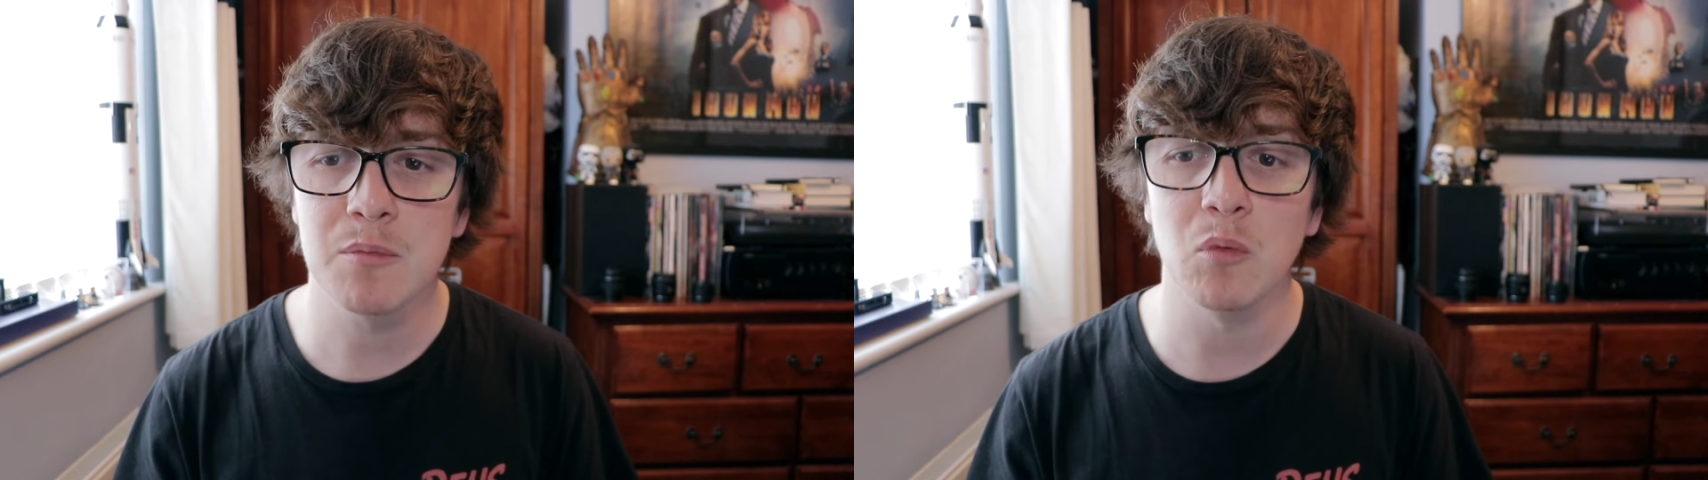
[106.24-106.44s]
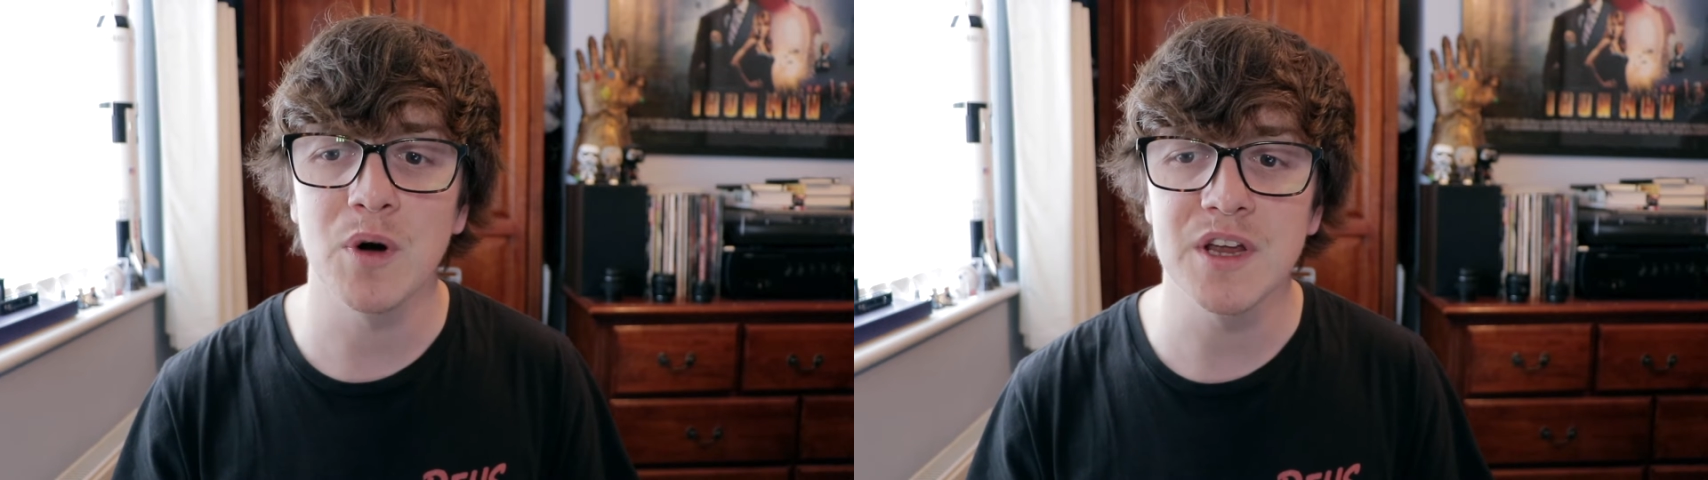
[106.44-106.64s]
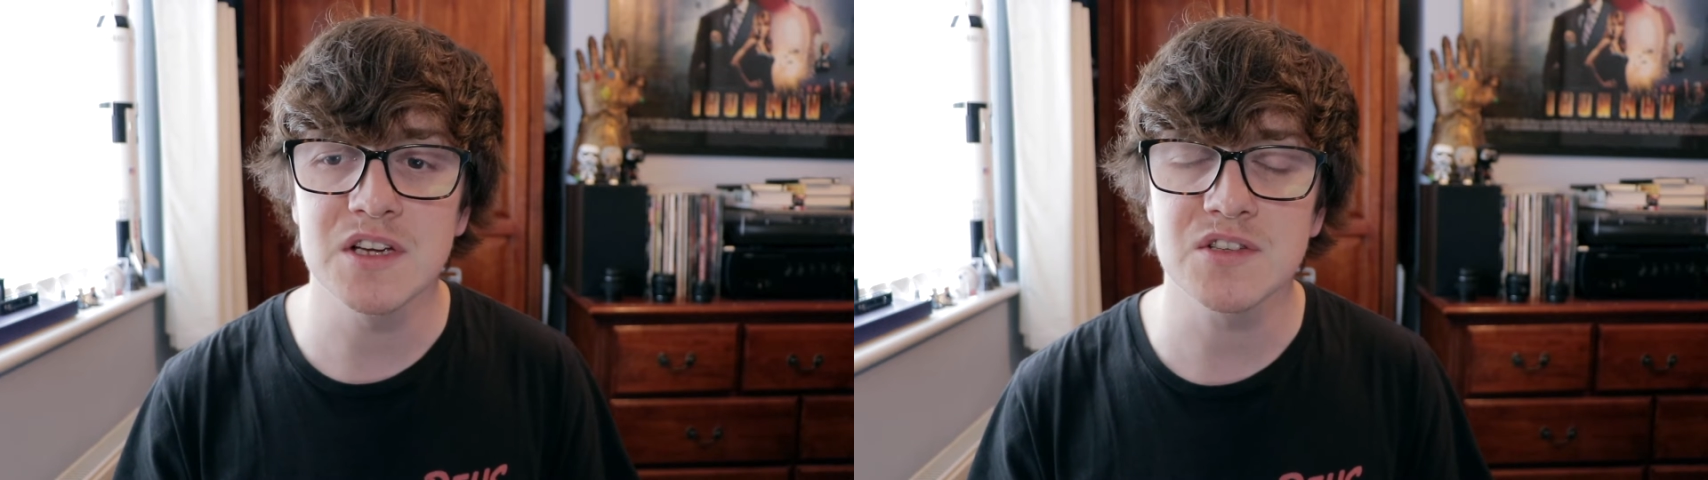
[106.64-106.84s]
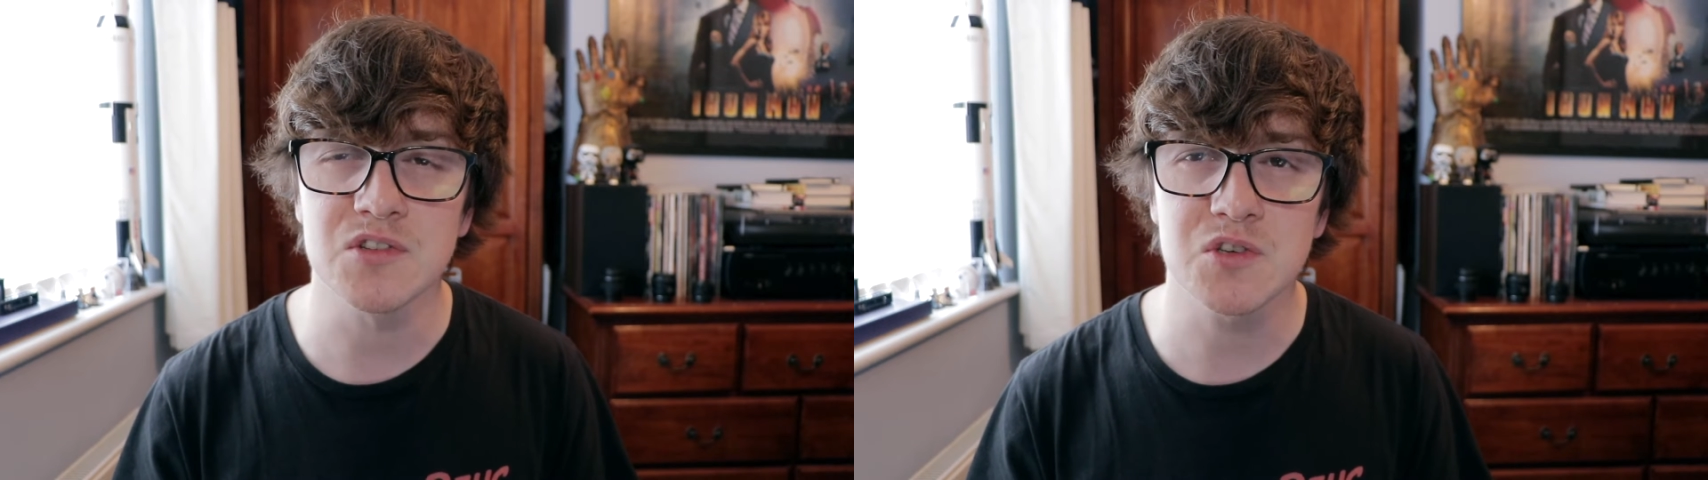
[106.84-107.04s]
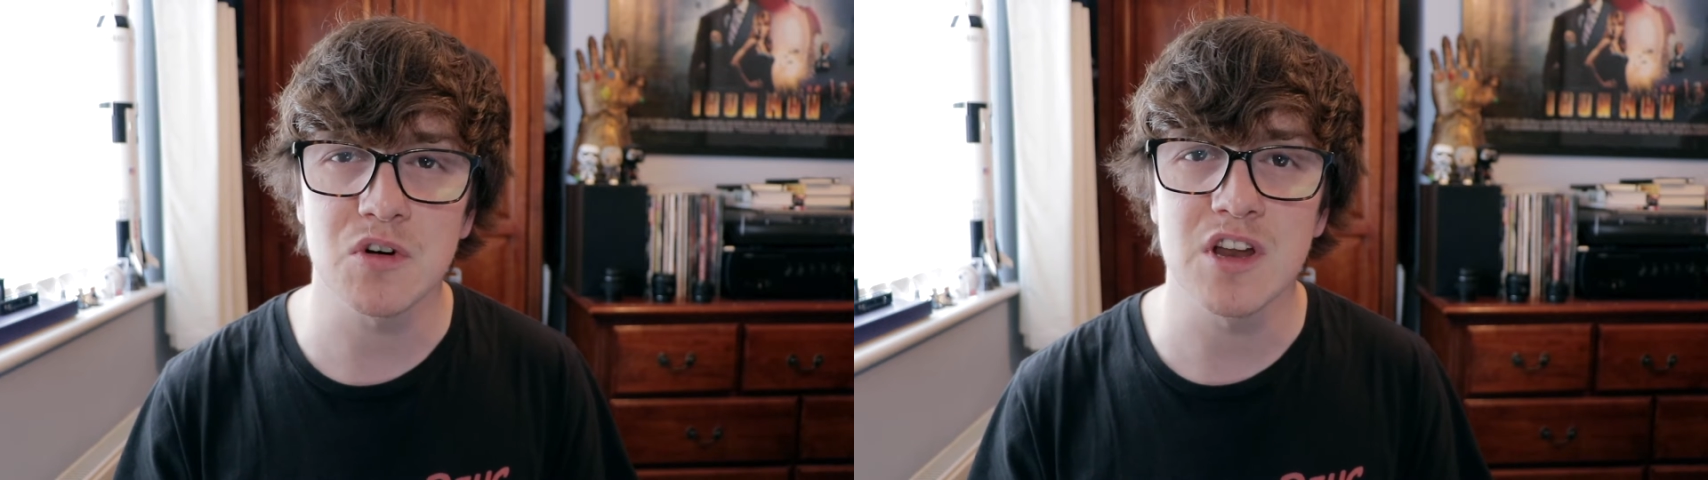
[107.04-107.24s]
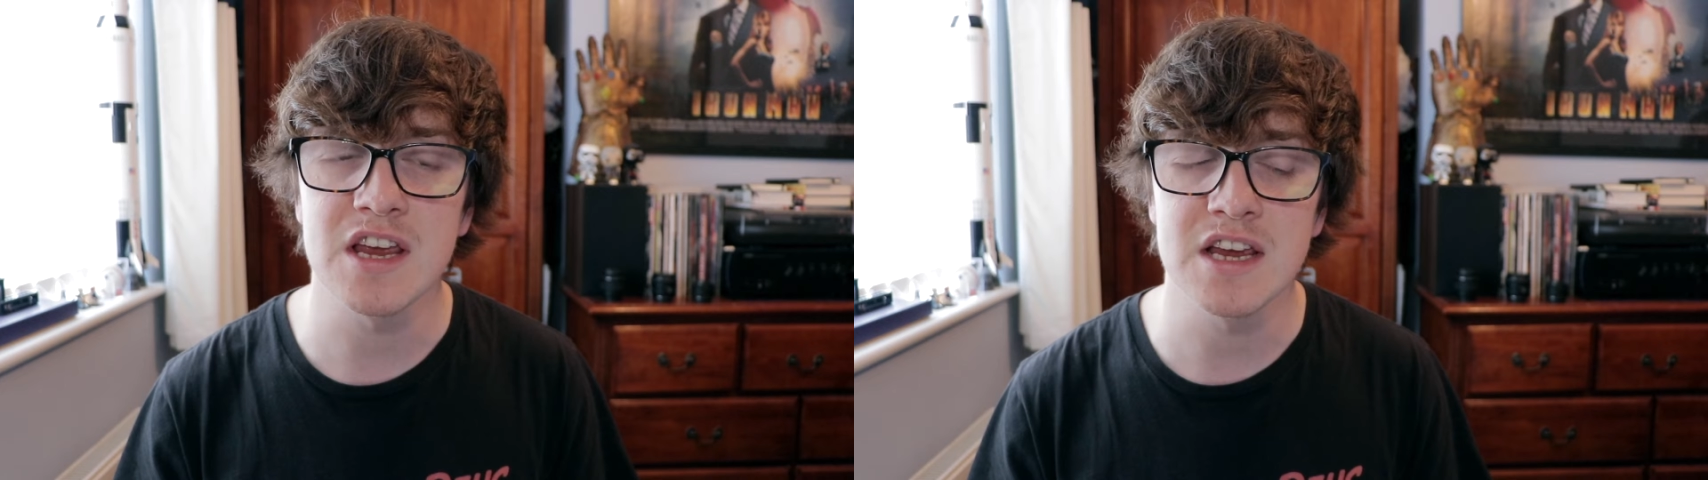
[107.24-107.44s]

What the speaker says: but when he is on screen,